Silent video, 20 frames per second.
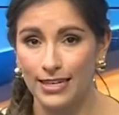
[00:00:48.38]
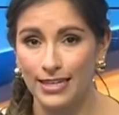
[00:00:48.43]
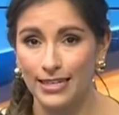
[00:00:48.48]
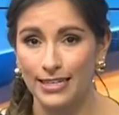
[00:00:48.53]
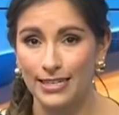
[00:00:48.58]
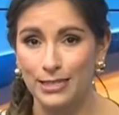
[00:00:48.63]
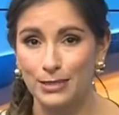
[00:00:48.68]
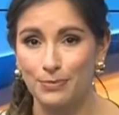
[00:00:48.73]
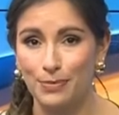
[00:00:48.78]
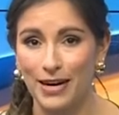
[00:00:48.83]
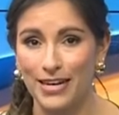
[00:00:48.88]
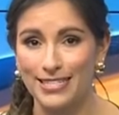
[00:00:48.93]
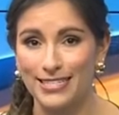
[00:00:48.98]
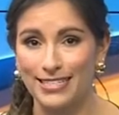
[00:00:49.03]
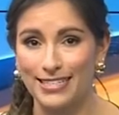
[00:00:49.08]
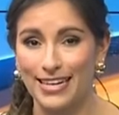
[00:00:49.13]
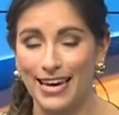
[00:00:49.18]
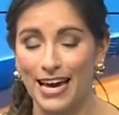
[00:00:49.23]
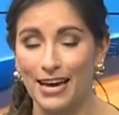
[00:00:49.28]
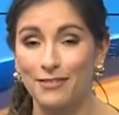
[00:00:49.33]
This
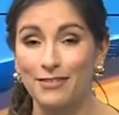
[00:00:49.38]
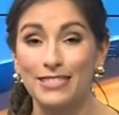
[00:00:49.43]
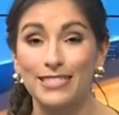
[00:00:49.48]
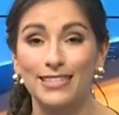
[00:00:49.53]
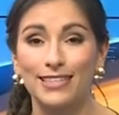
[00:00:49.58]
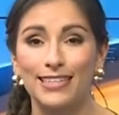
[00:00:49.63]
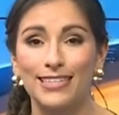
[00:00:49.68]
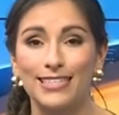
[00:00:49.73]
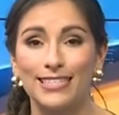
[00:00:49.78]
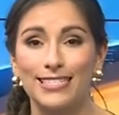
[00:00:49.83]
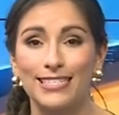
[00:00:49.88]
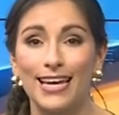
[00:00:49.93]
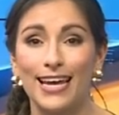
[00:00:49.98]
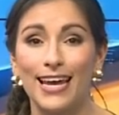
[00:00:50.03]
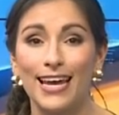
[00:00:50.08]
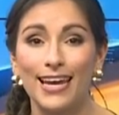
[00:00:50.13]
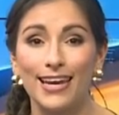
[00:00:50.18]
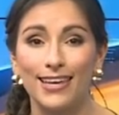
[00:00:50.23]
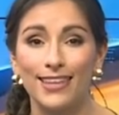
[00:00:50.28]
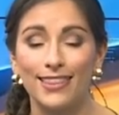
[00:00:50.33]
bison calf is Elena's
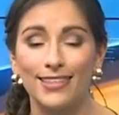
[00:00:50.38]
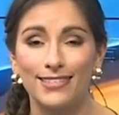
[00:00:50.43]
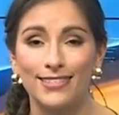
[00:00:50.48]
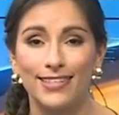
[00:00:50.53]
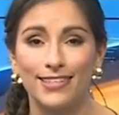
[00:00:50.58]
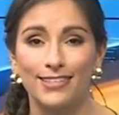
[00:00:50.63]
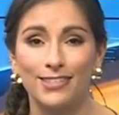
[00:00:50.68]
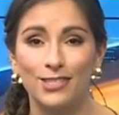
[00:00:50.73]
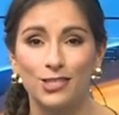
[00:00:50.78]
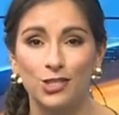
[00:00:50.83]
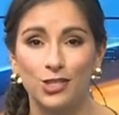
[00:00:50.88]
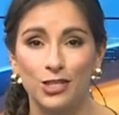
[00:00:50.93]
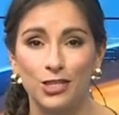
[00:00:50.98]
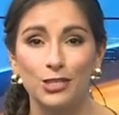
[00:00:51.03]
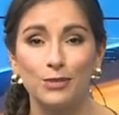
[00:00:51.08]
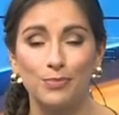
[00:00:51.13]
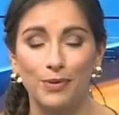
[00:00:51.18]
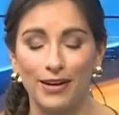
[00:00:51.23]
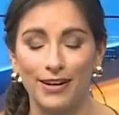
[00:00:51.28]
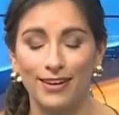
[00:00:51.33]
eighth since
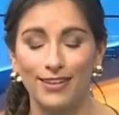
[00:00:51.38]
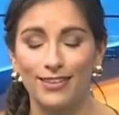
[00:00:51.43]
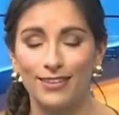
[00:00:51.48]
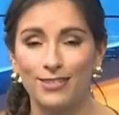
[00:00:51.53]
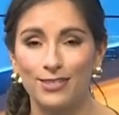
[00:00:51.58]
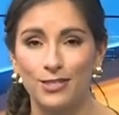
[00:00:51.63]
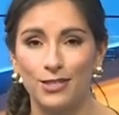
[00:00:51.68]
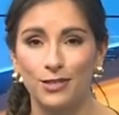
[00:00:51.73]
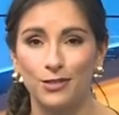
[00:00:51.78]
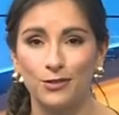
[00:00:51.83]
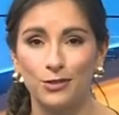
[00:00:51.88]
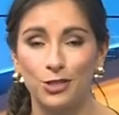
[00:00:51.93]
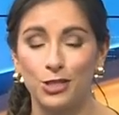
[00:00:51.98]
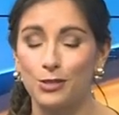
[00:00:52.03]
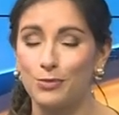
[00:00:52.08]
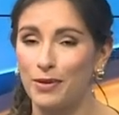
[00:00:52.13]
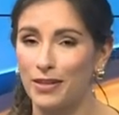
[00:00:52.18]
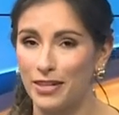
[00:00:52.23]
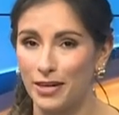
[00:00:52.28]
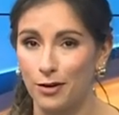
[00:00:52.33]
she's been at the zoo.
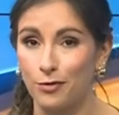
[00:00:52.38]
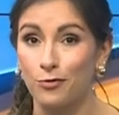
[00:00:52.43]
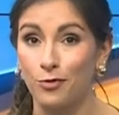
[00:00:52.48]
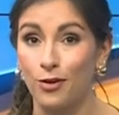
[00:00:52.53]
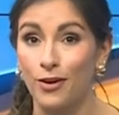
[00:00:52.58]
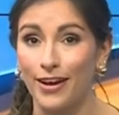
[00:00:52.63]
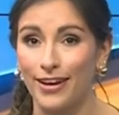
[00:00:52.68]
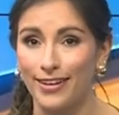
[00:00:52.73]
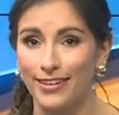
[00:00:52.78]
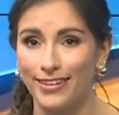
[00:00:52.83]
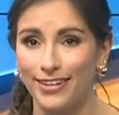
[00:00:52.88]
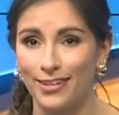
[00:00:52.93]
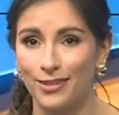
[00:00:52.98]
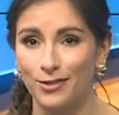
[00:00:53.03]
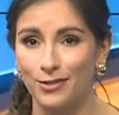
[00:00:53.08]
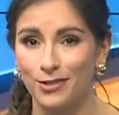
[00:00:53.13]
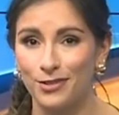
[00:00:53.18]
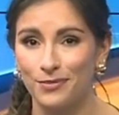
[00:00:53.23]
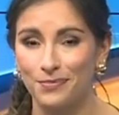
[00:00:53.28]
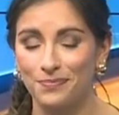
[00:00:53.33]
She's been there for eight
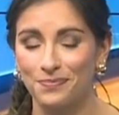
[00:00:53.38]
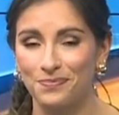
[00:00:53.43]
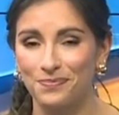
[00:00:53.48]
years.